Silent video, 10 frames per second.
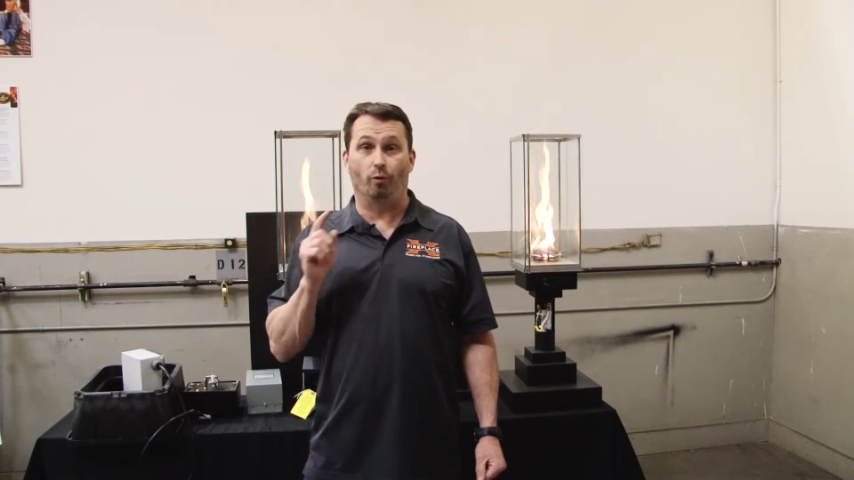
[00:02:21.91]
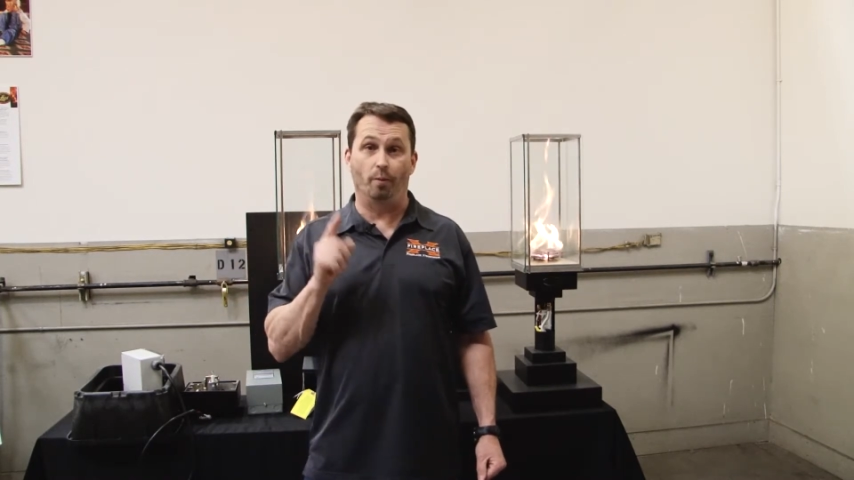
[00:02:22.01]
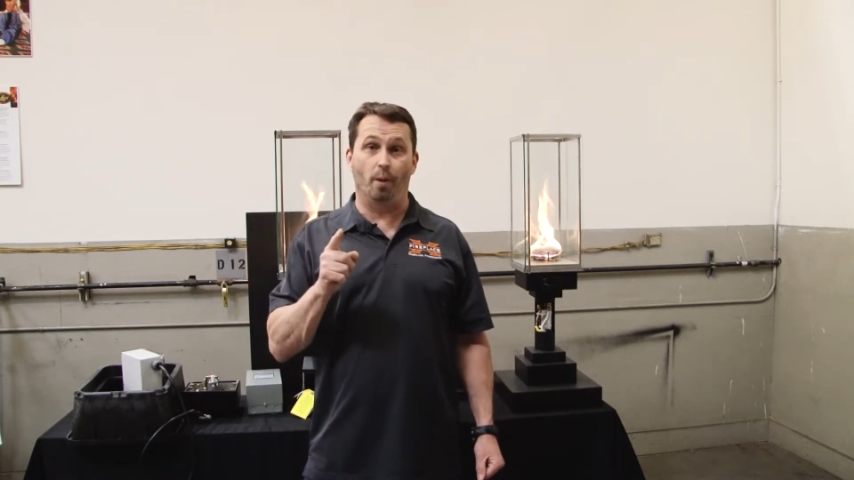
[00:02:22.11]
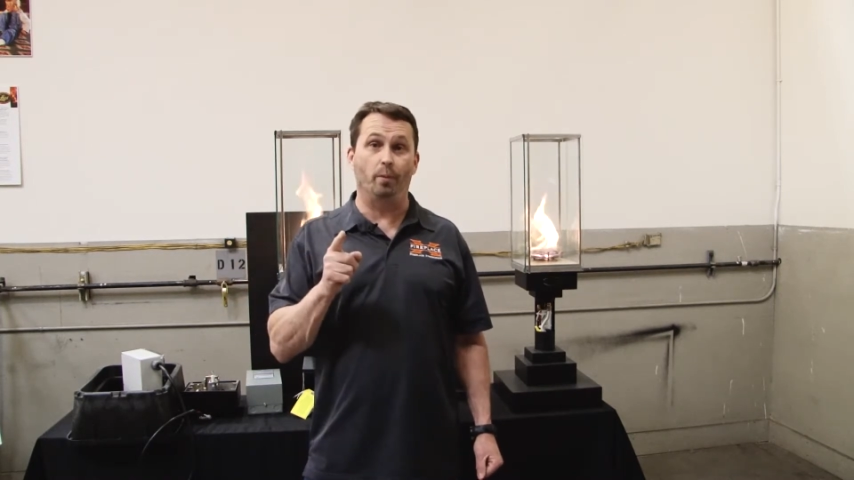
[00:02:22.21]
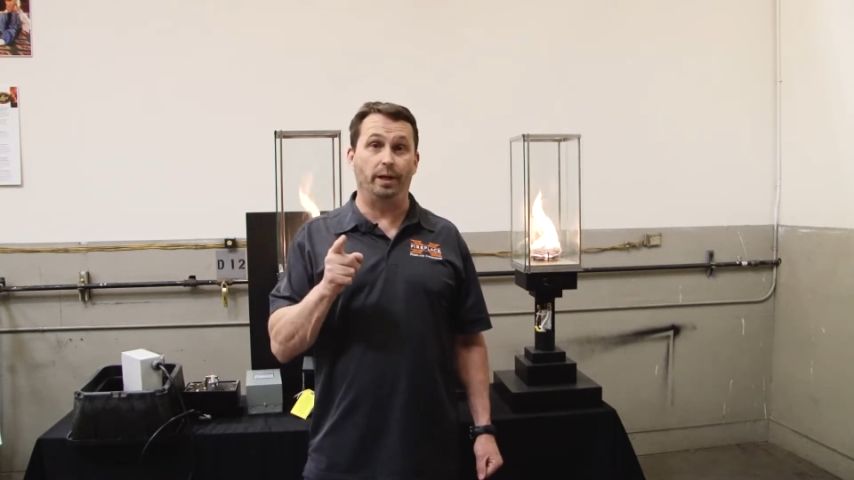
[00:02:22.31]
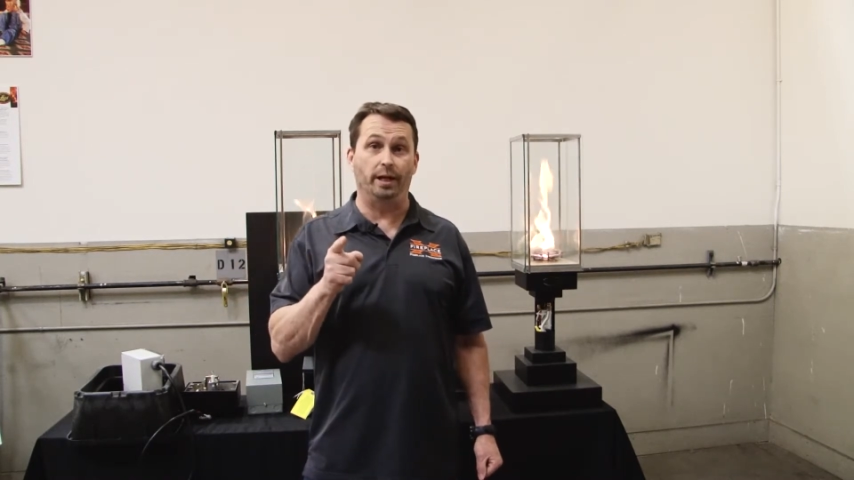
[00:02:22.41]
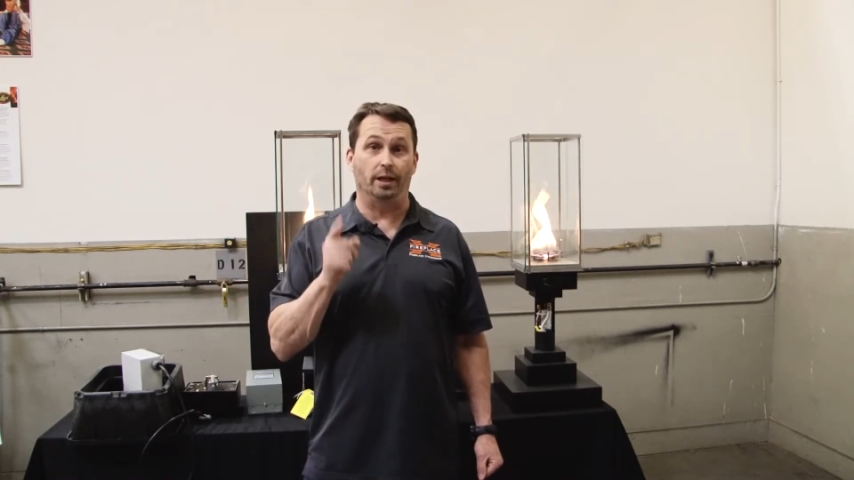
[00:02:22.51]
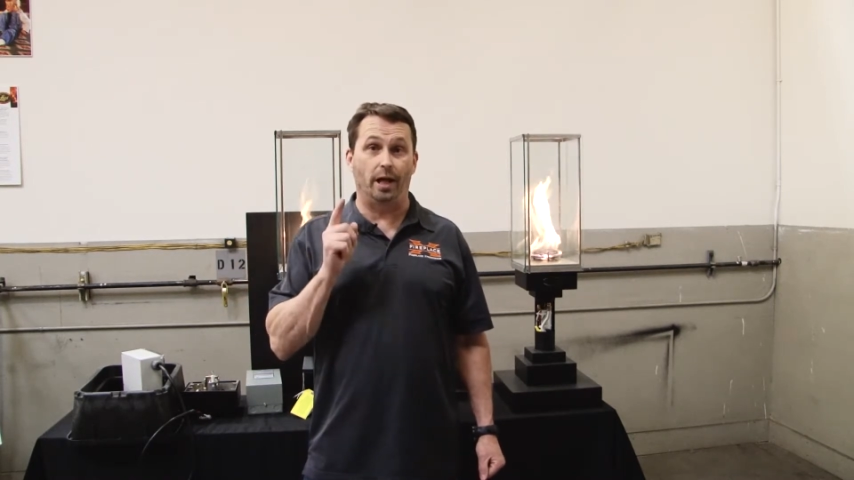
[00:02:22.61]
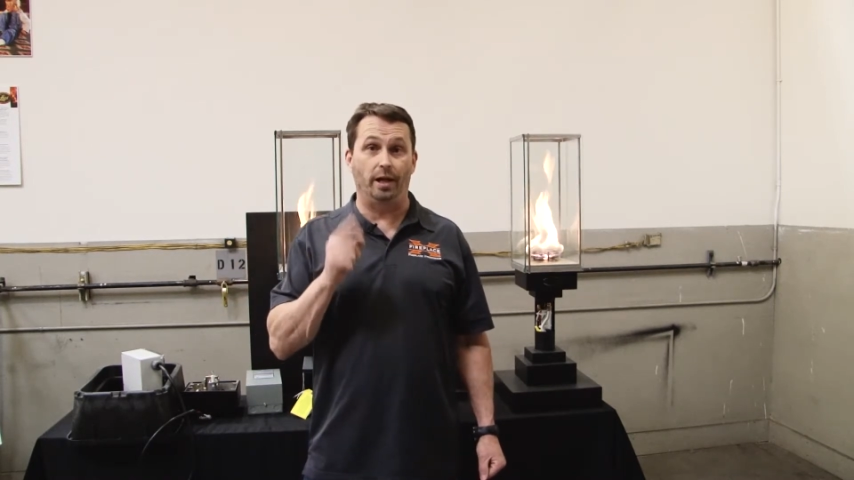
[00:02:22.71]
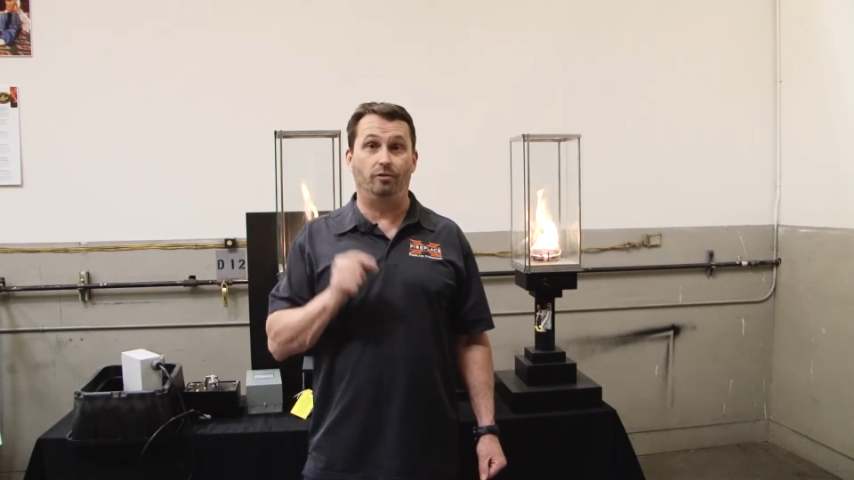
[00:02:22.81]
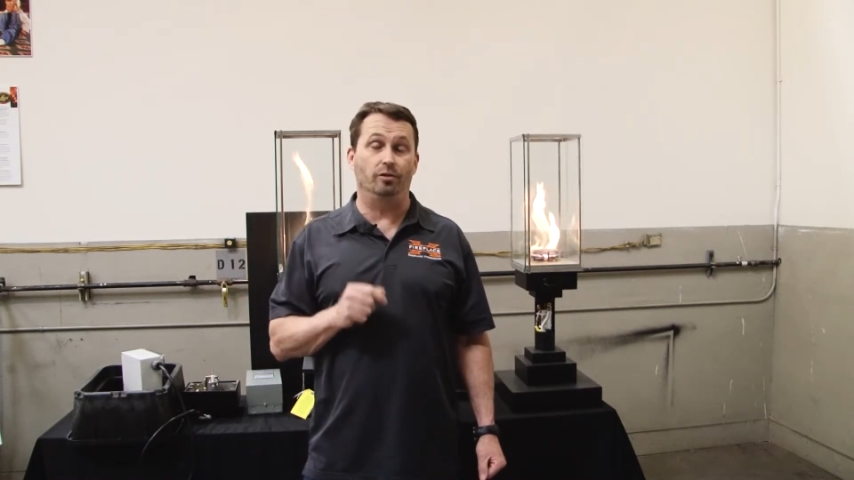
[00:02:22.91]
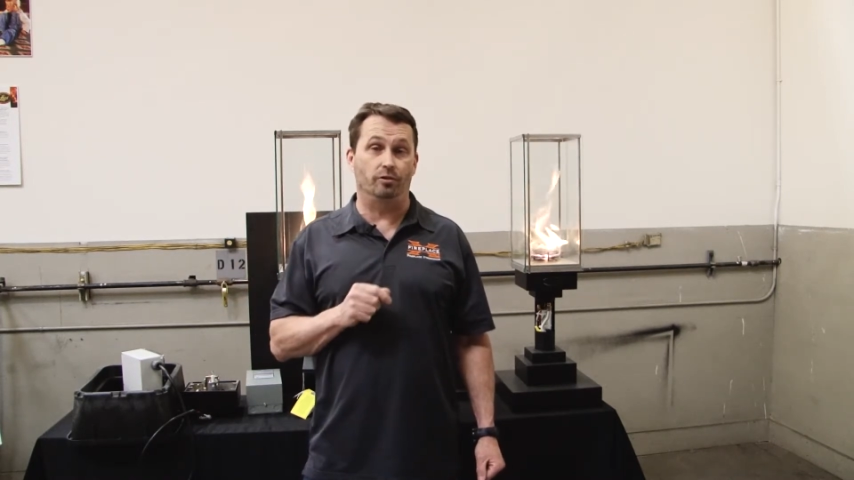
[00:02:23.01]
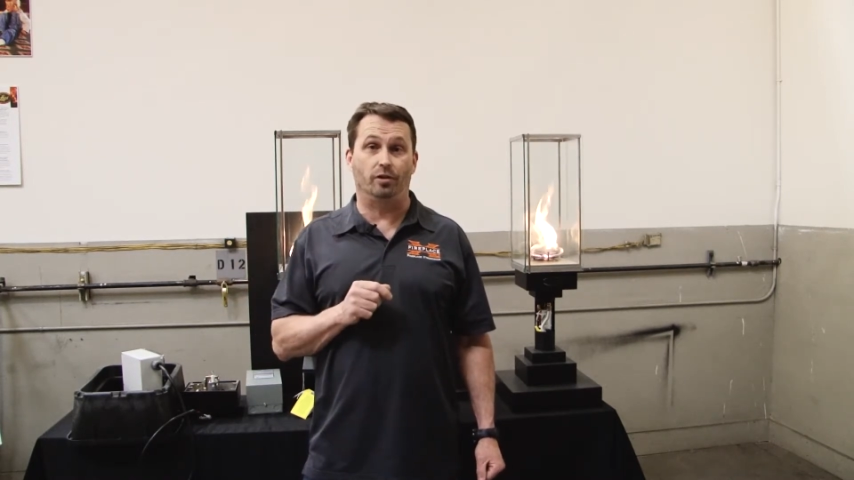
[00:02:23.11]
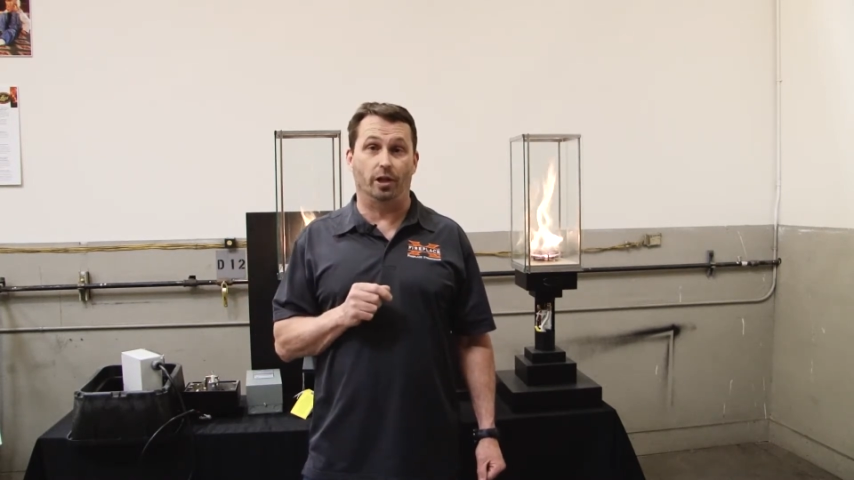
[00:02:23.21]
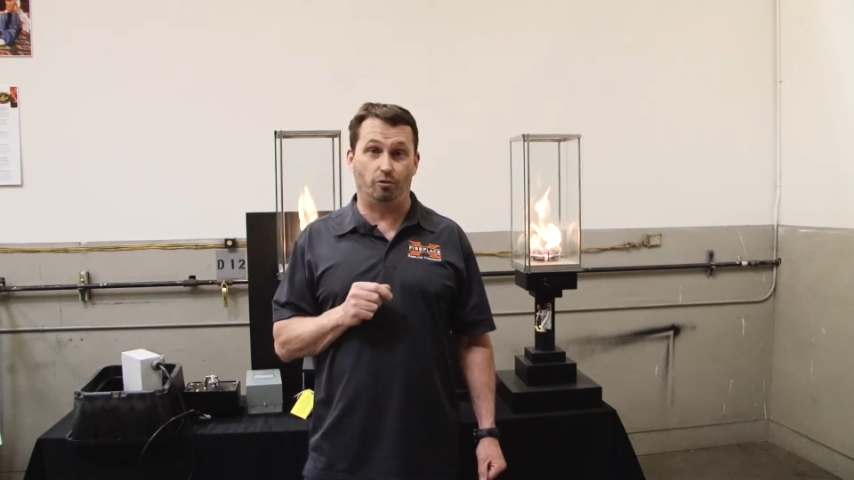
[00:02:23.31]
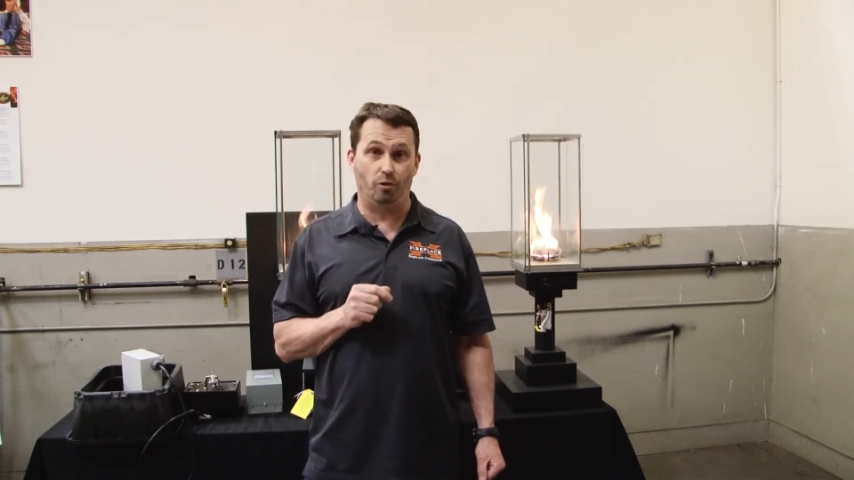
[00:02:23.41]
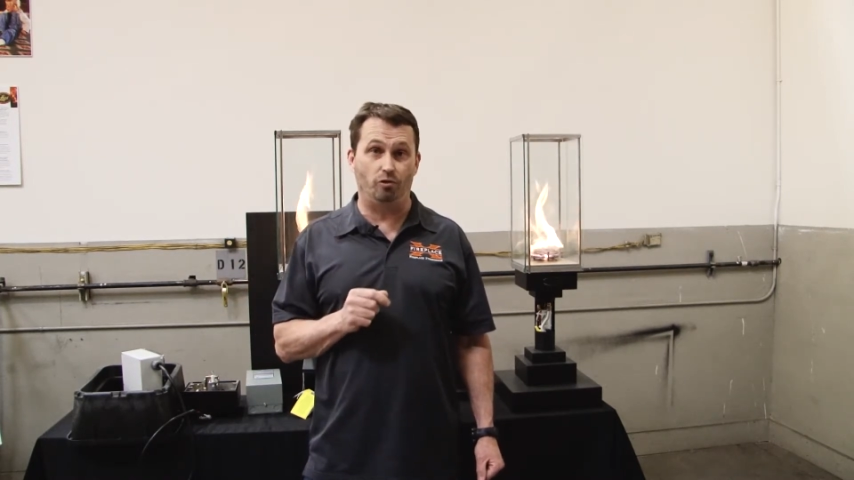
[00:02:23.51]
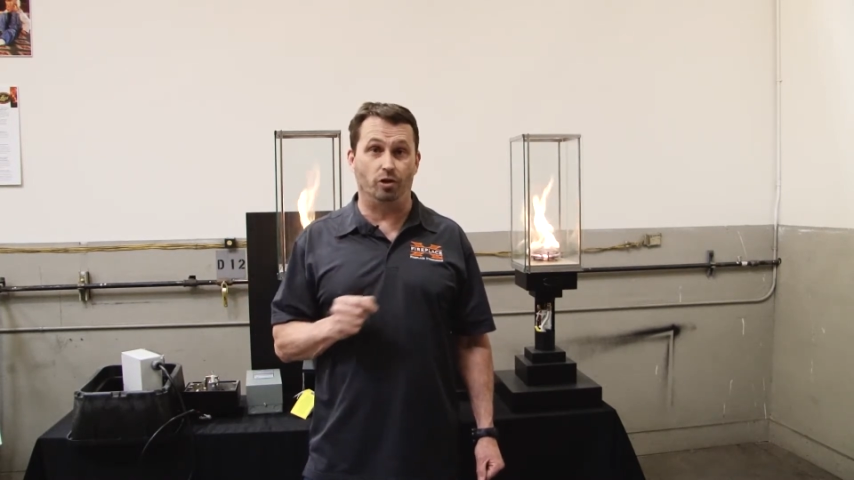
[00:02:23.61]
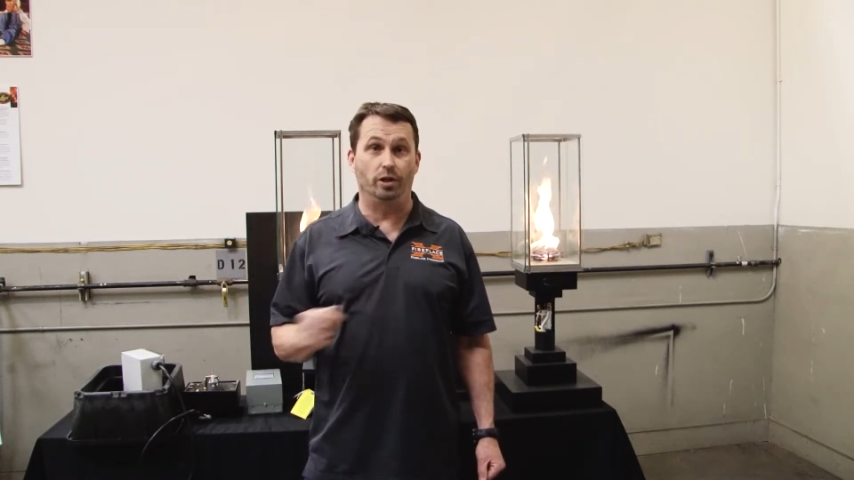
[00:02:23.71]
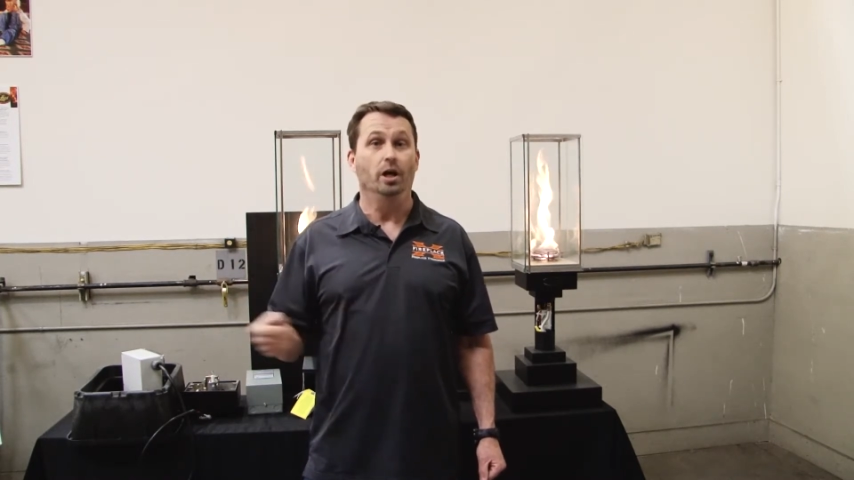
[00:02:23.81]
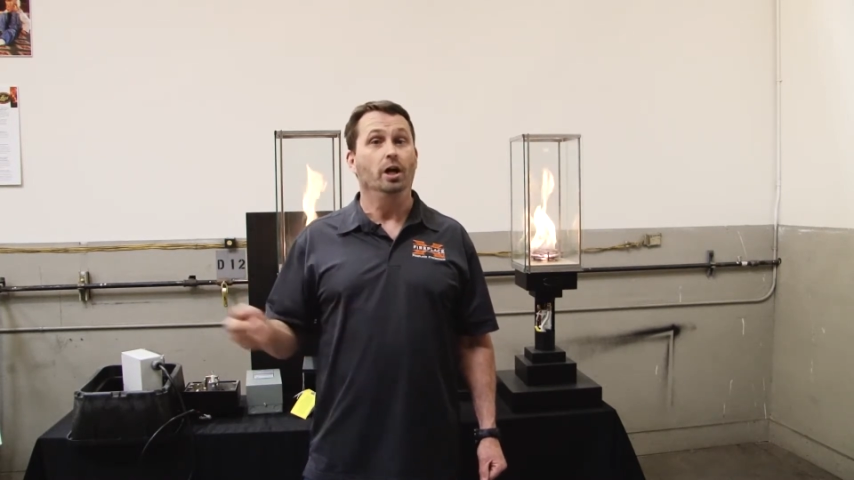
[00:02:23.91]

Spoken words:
Remember to get a licensed electrician